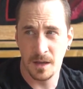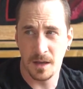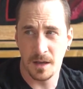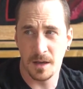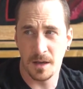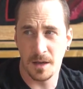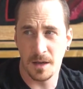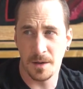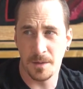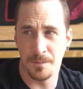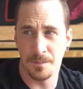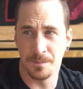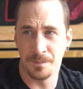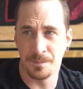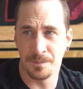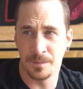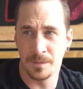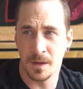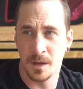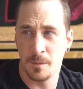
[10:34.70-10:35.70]

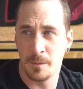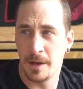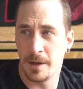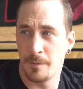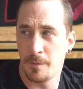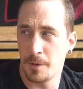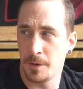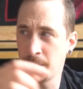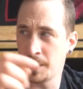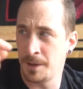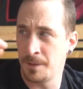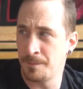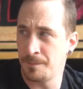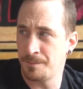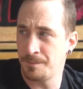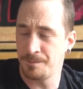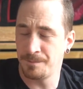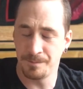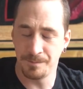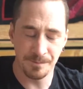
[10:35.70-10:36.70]
We have one here,
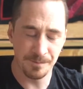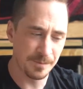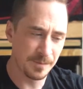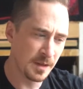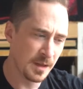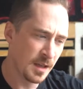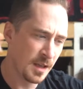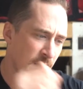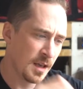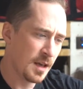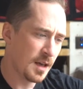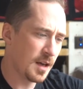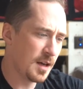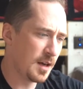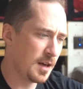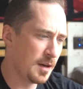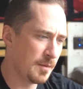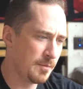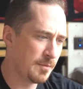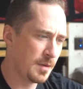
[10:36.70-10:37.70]

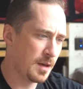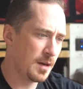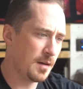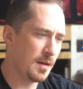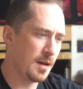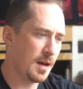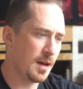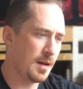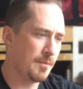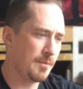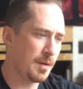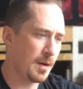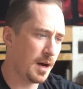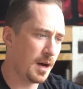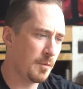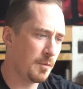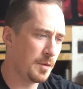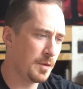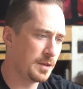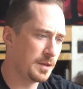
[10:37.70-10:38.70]
but I
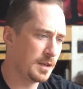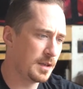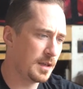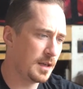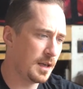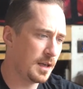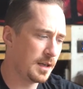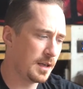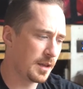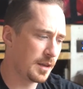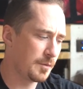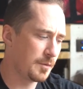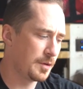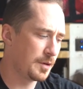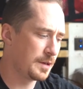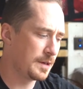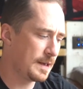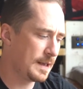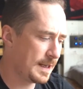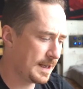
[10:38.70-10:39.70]
want another
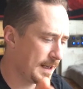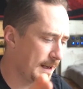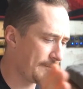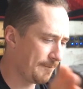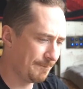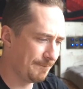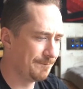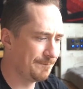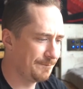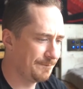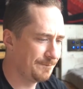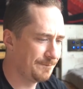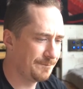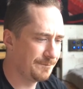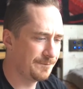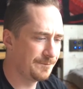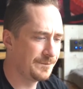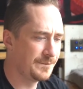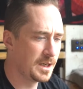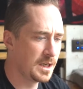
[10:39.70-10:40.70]
one here.
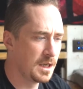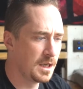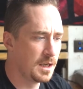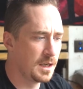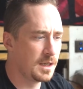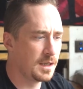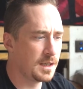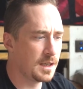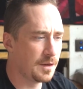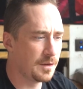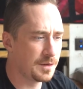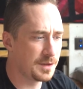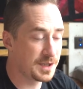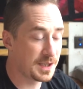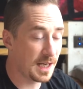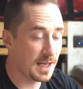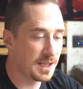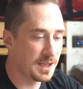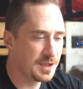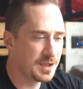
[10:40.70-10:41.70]
Now, the
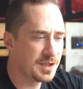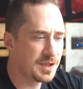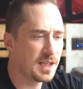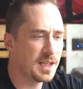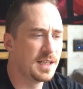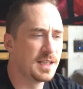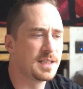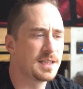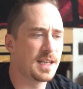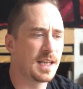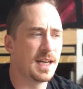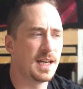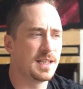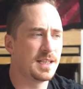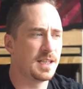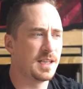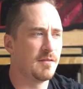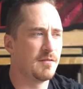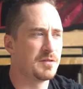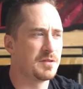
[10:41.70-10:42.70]
challenge is that
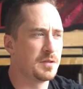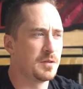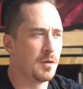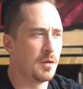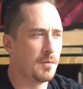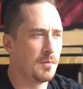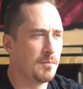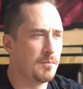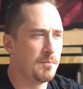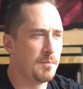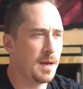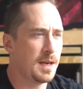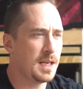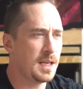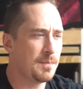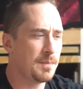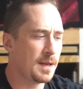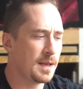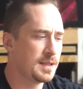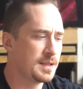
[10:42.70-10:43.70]
there is not many
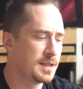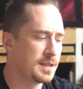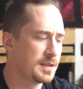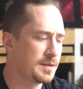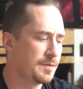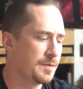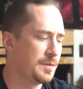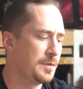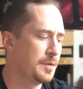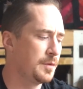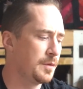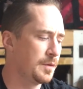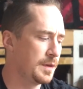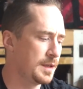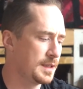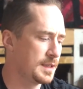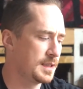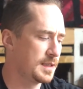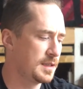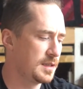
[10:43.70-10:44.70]
places for
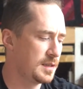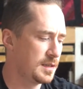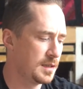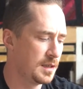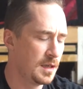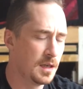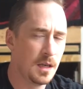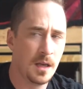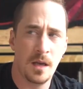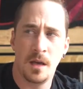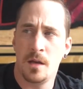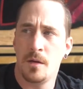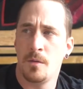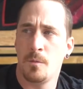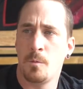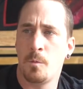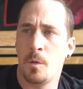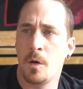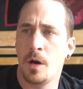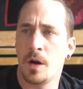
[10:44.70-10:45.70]
this
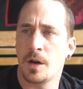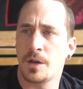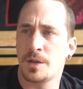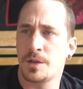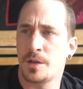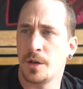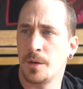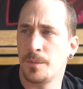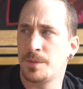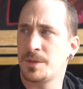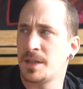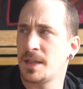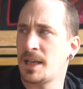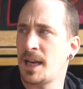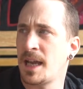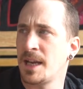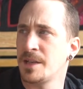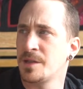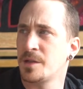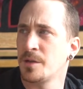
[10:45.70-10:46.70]
worktop to
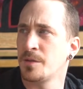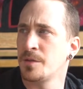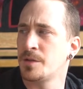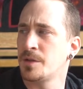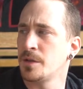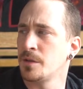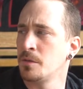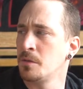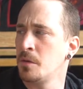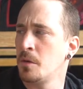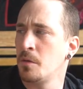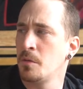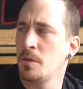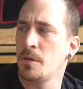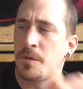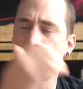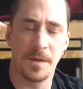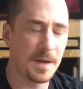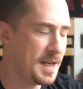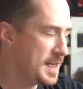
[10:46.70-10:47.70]
latch onto. All
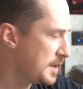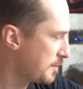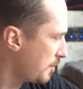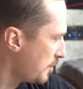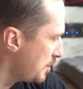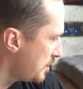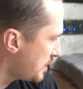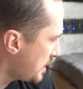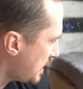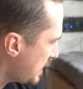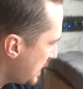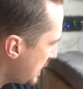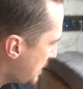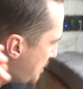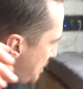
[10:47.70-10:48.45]
of these ones and these